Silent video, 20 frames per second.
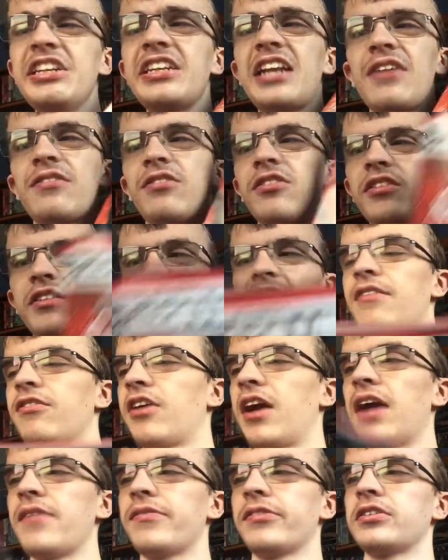never, ever,
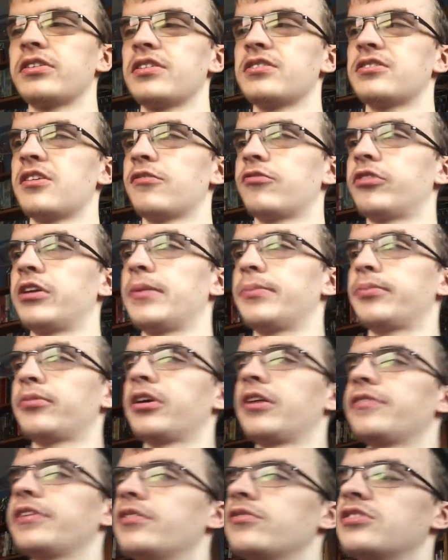ever does their free
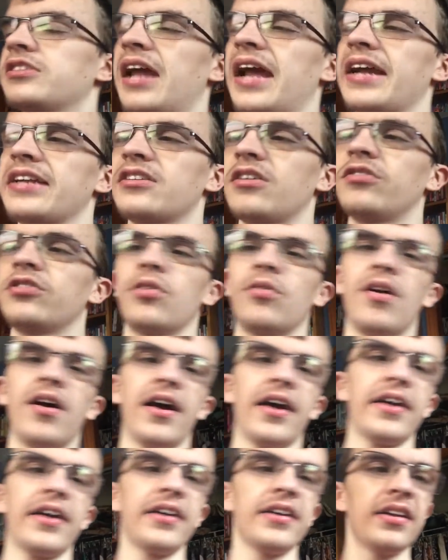previews. I don't know
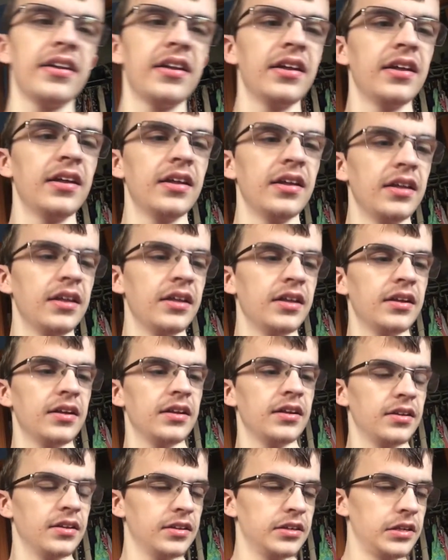why.
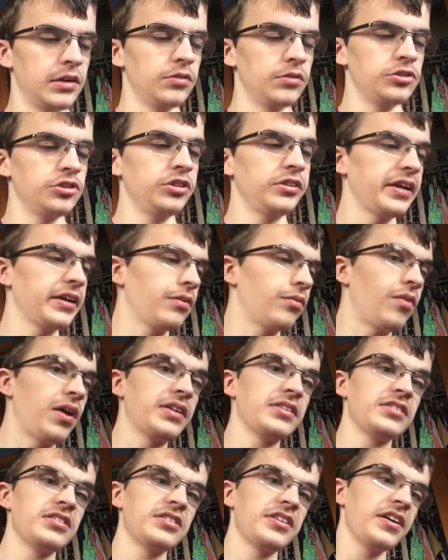Don't you like
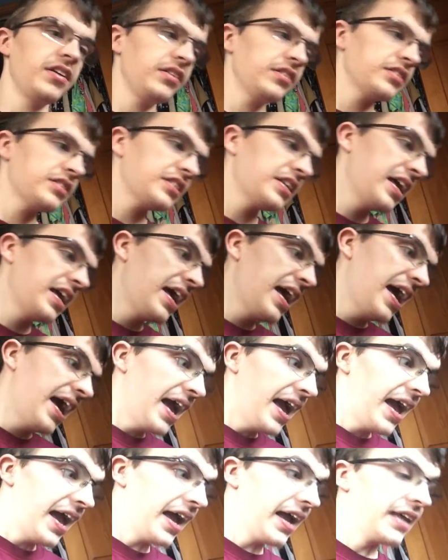want sales?
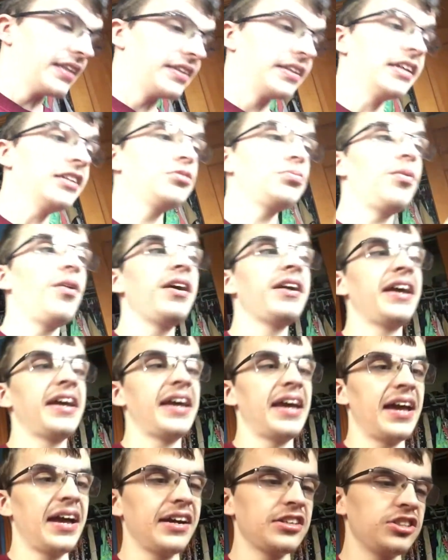And this one, I
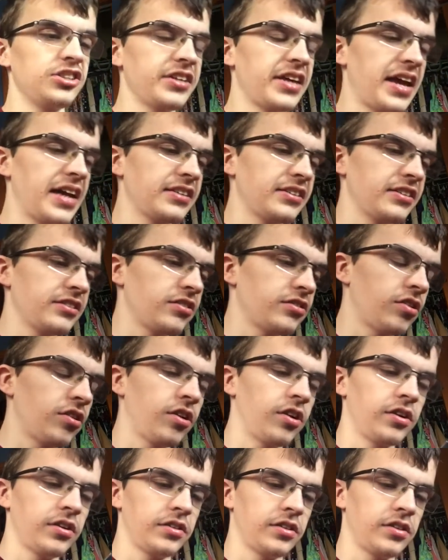actually had the,
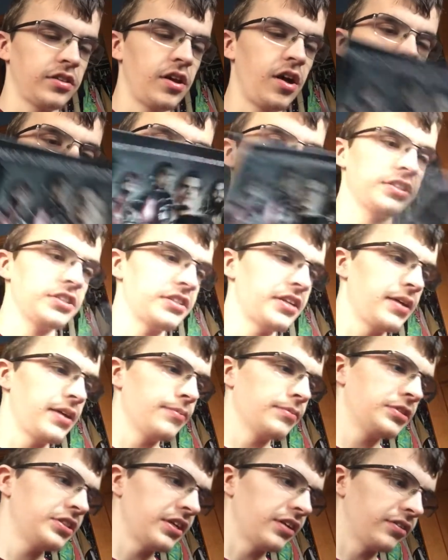they're all the same
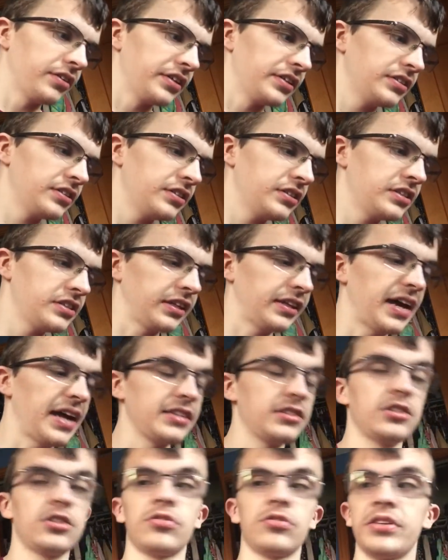series, the
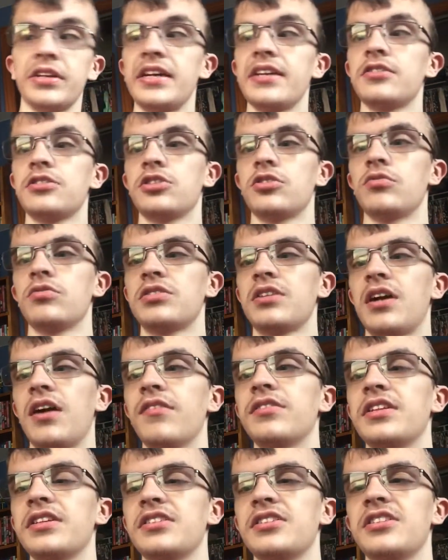last three issues
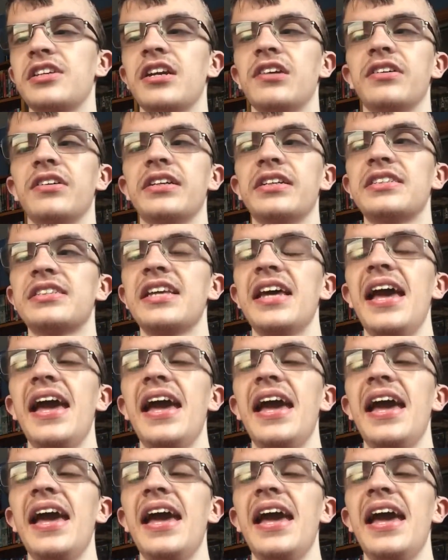of this series.